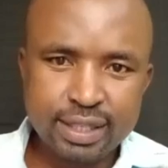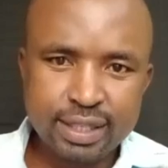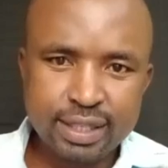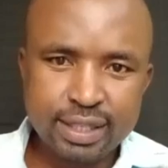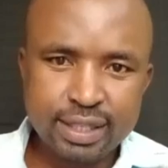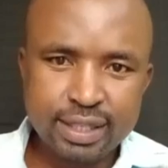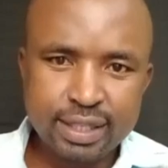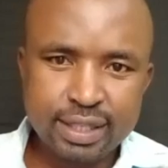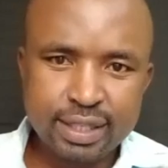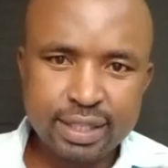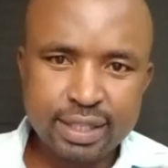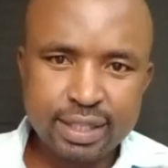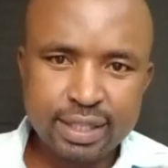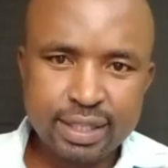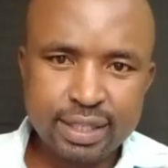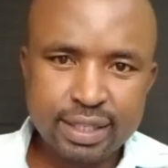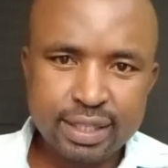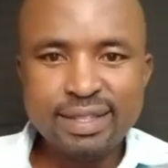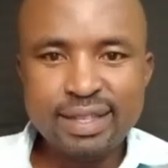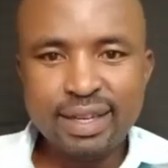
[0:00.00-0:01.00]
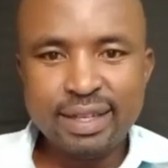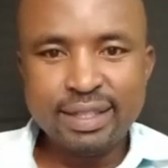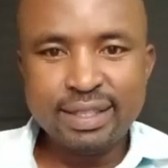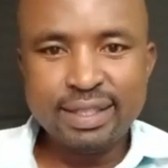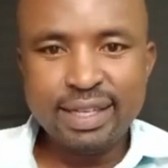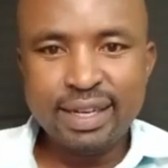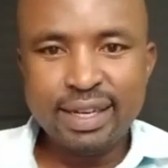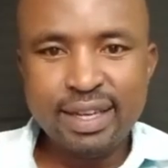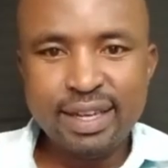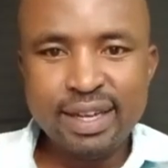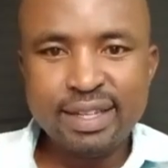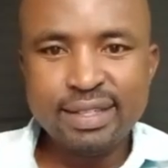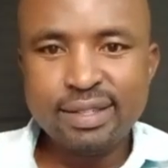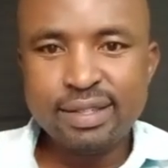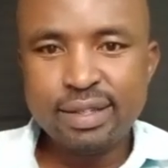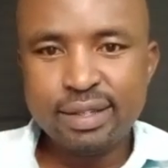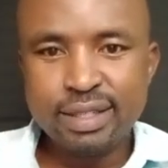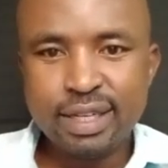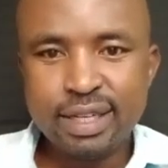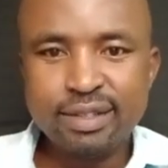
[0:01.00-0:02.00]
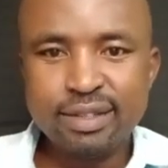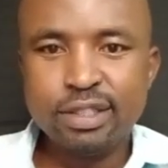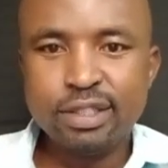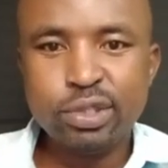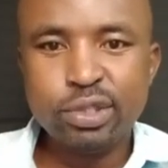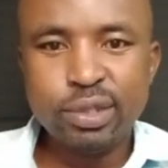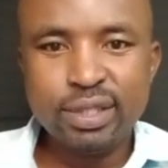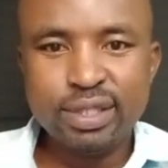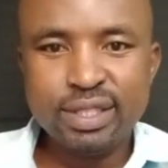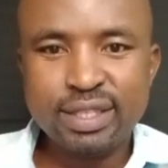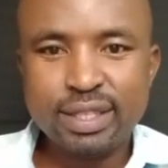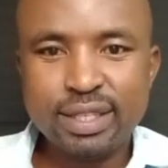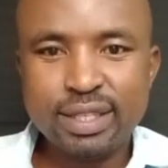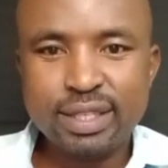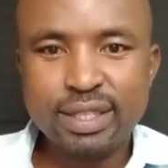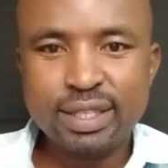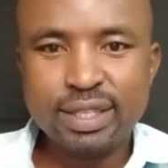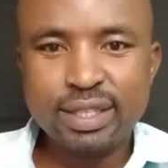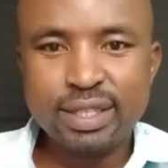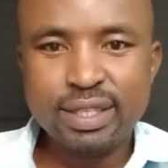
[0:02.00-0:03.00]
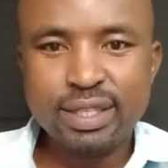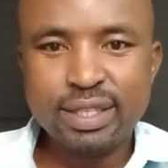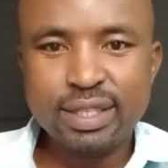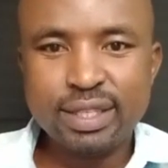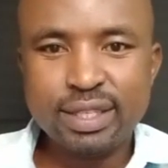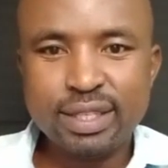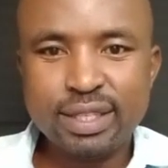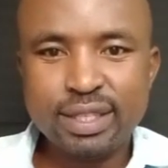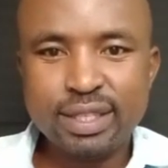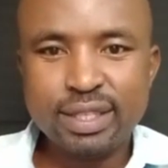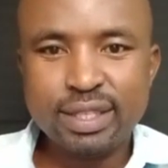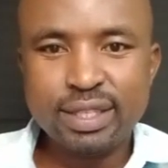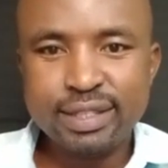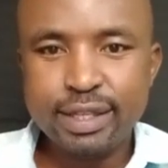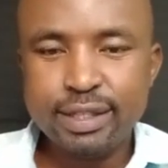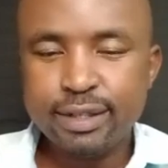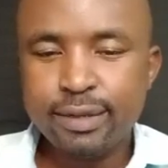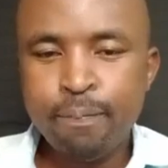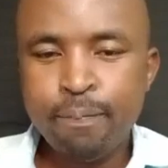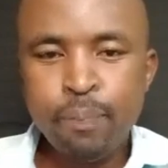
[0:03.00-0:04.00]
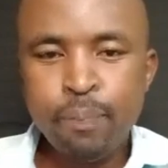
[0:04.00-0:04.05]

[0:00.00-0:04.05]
For a bond less than 10 years, taxation is 10%.